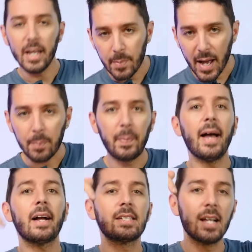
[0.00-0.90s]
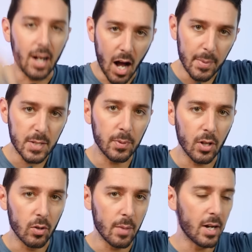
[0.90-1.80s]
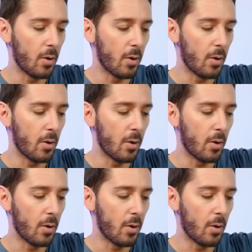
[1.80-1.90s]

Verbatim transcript: in backpacks. Comments below, let me